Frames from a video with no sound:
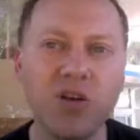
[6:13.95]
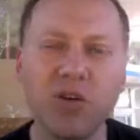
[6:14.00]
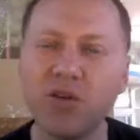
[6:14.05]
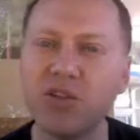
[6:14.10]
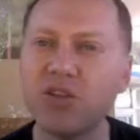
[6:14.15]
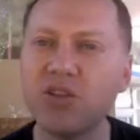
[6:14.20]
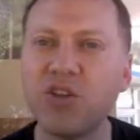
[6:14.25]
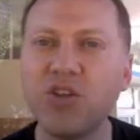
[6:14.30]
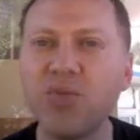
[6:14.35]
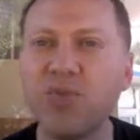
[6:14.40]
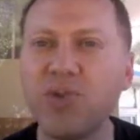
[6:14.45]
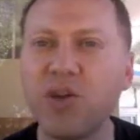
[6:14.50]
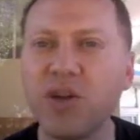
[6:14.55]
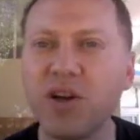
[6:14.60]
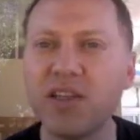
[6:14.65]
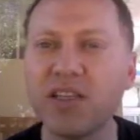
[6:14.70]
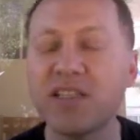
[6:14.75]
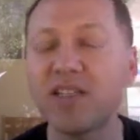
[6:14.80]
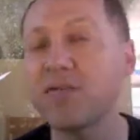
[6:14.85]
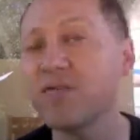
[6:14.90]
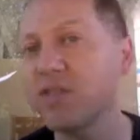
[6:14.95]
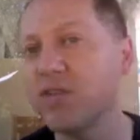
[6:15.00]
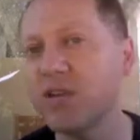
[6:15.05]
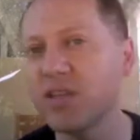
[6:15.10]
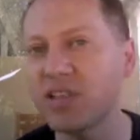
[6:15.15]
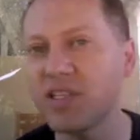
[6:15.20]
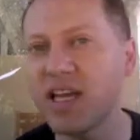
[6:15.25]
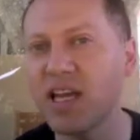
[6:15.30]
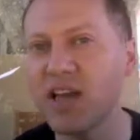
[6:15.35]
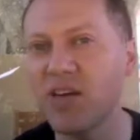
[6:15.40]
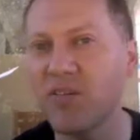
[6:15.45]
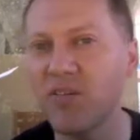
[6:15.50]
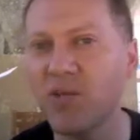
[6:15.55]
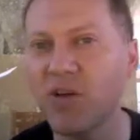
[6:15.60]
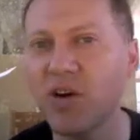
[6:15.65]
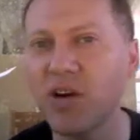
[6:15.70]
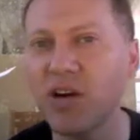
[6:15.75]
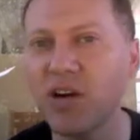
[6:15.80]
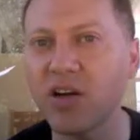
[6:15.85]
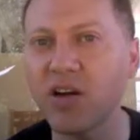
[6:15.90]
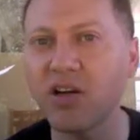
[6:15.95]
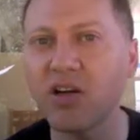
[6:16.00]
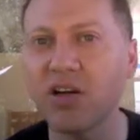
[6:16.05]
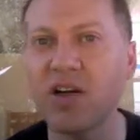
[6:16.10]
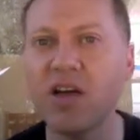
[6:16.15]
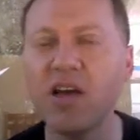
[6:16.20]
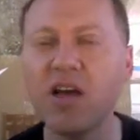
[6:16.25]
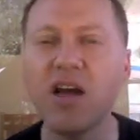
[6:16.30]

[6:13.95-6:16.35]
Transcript: or 2 points a full day of work,